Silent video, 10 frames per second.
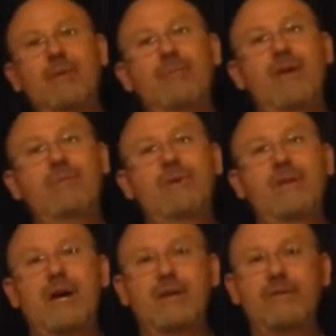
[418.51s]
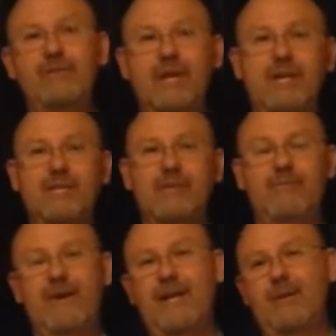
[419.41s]
Maybe you've taken
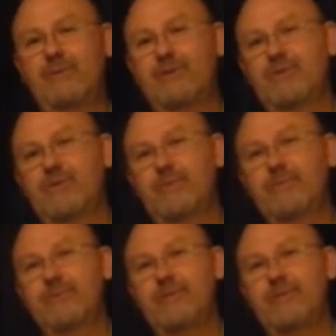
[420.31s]
some vitamins or some